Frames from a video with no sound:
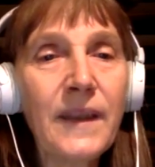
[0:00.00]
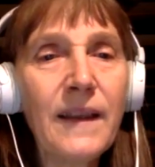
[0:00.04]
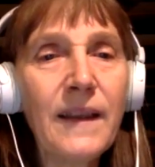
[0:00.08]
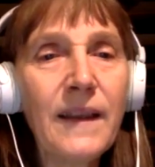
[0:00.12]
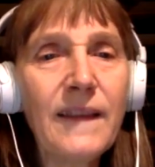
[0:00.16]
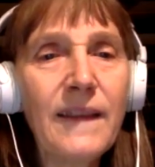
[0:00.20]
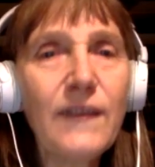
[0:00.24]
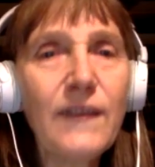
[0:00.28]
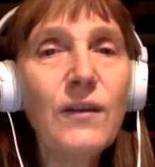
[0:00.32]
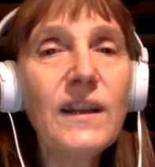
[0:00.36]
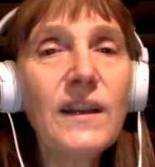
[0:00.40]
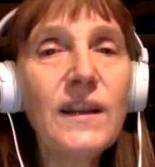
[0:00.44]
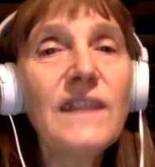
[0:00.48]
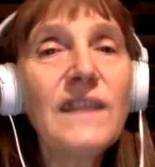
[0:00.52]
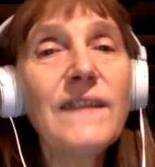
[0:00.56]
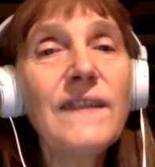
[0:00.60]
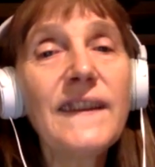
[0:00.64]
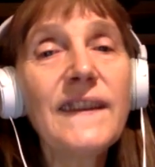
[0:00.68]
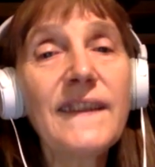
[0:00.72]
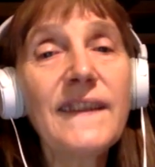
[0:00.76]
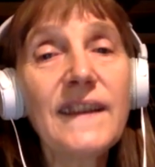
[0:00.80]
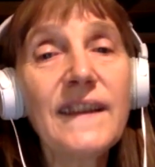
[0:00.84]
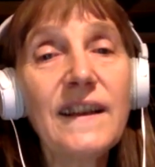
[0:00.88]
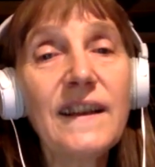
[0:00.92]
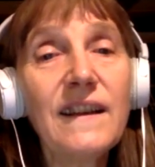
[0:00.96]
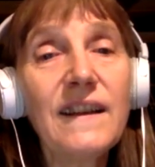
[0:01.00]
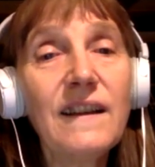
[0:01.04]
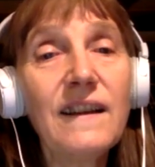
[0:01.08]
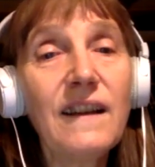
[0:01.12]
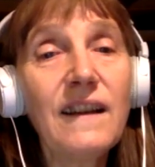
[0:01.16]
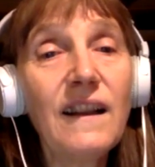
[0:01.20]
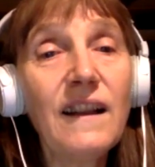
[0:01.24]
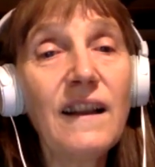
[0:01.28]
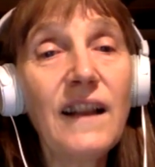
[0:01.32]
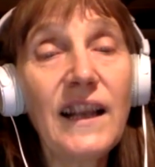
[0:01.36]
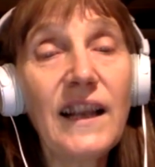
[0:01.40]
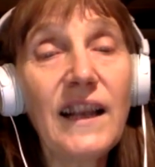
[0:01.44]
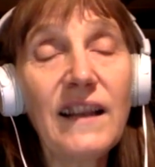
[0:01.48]
So it was
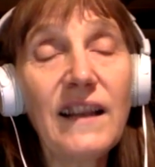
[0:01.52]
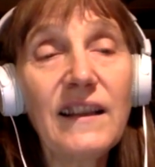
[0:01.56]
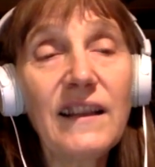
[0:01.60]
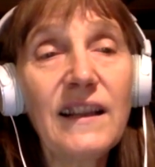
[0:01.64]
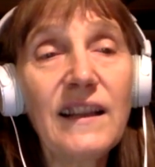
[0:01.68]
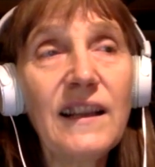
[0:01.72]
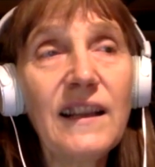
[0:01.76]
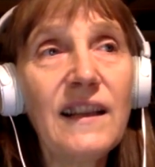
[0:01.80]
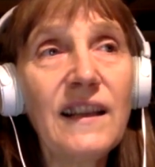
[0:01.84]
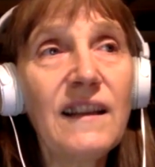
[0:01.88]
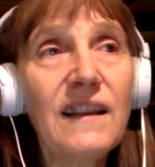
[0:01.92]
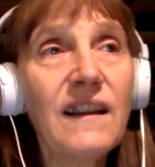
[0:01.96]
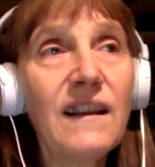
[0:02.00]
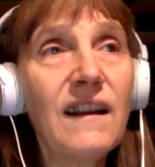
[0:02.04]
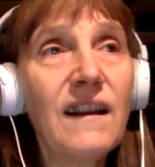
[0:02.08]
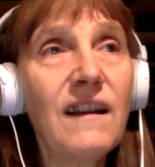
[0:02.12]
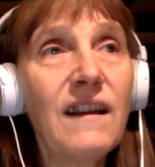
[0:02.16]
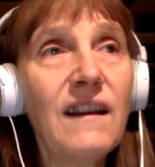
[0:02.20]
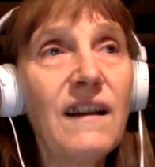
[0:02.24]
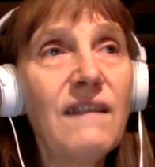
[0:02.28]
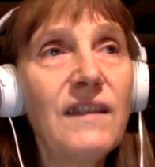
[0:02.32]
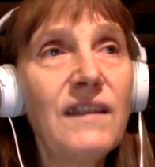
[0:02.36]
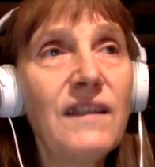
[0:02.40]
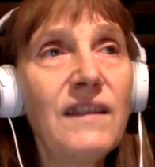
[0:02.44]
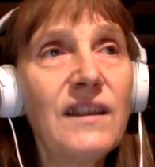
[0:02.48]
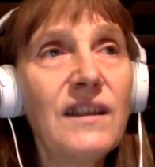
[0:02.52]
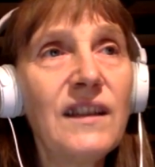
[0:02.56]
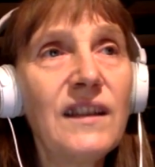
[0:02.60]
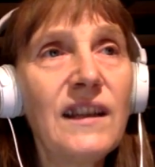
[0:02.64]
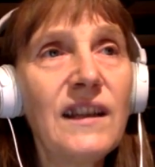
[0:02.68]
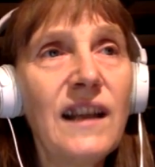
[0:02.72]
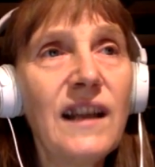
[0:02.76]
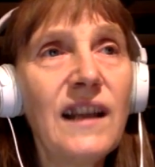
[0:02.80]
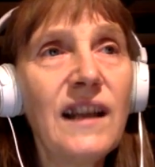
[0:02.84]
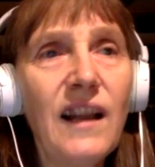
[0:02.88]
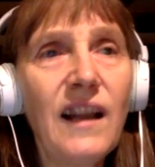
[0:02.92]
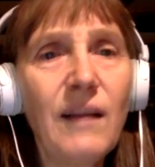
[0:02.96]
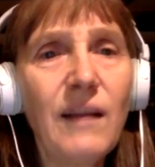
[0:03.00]
like really a very
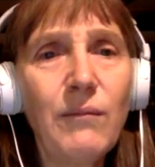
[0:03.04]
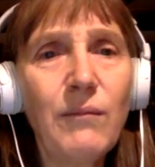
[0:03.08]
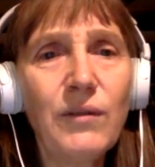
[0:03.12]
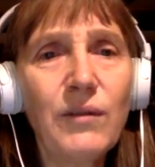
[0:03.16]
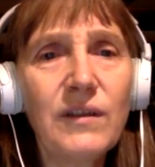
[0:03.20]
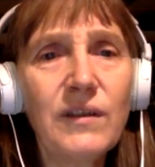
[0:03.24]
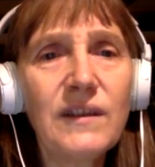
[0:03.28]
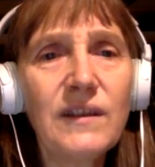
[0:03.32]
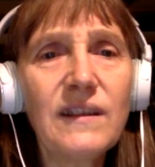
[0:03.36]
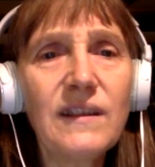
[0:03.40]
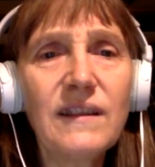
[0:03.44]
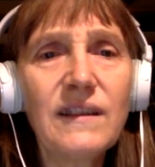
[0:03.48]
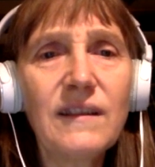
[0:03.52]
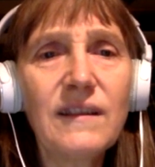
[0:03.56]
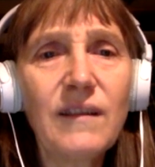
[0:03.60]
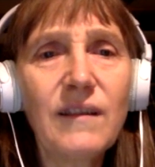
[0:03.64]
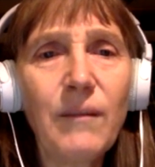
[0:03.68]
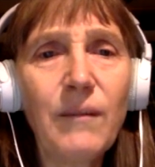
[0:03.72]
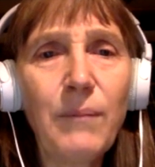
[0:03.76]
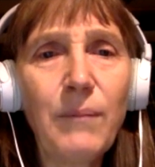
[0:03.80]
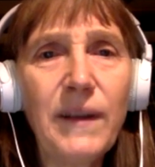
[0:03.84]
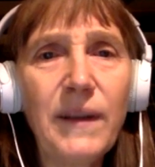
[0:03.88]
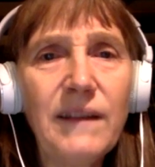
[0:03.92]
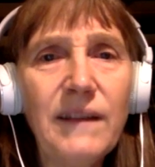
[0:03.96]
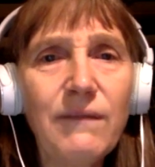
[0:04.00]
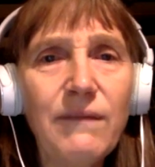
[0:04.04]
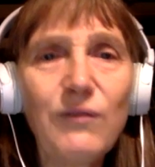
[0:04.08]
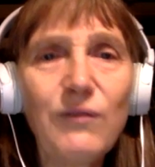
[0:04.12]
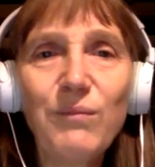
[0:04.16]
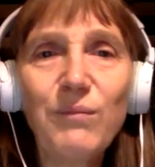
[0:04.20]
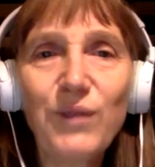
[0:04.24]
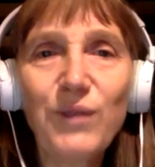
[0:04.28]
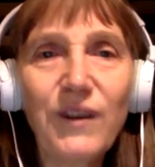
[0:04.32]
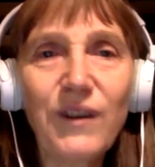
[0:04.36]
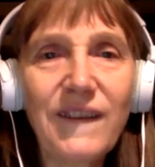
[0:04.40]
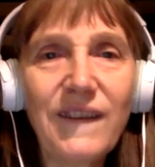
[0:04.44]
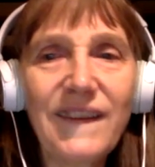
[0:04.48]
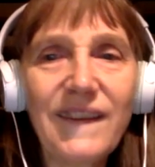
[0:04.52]
elaborate, painful
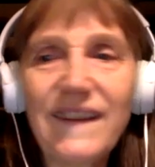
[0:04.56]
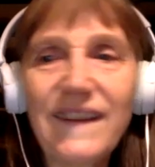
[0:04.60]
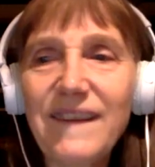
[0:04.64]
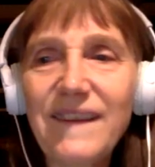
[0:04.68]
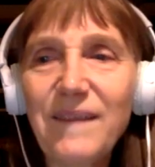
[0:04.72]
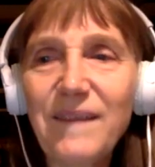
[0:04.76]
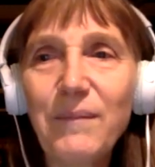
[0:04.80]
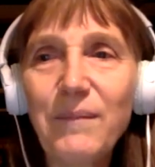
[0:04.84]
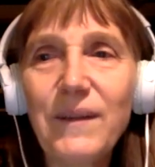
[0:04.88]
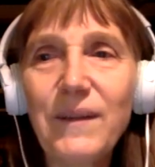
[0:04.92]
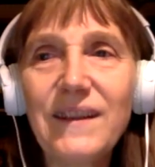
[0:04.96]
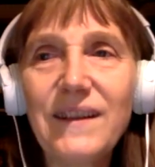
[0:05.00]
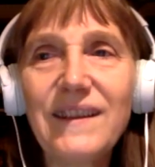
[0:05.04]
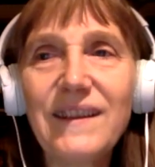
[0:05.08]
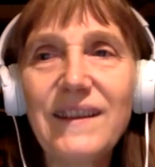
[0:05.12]
process, but